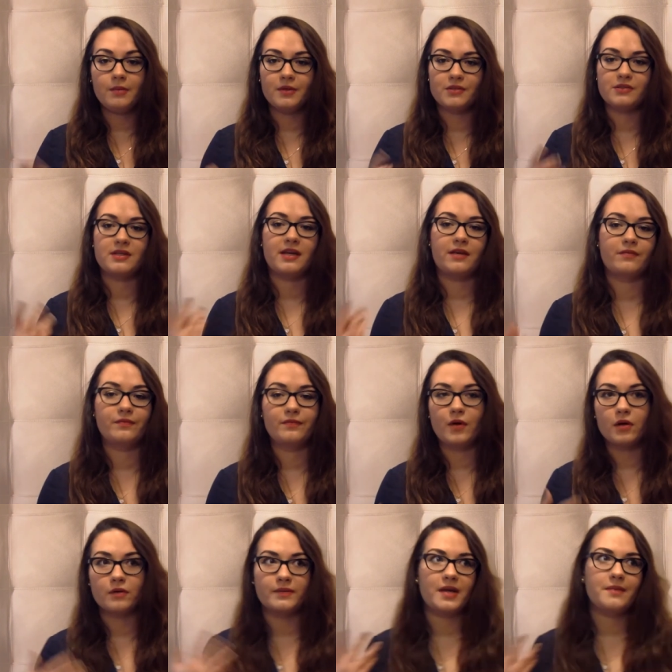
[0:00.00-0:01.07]
because I
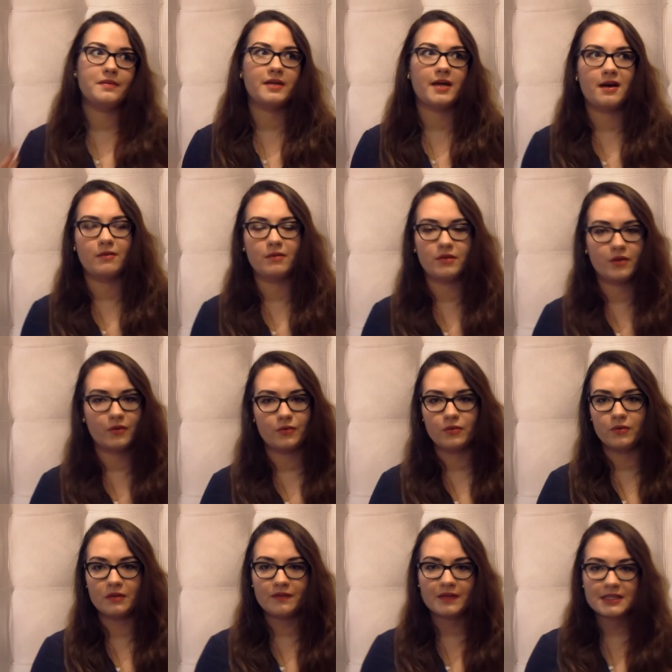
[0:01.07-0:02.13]
thought maybe I will go to
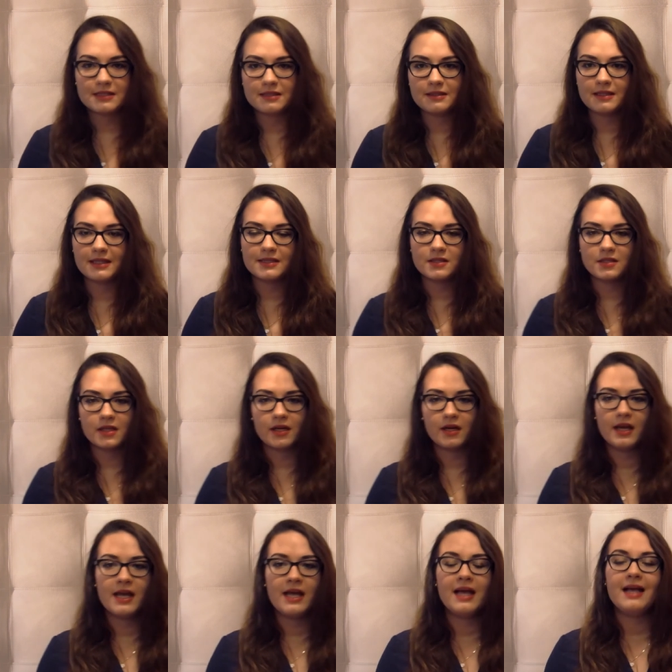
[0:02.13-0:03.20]
university next year.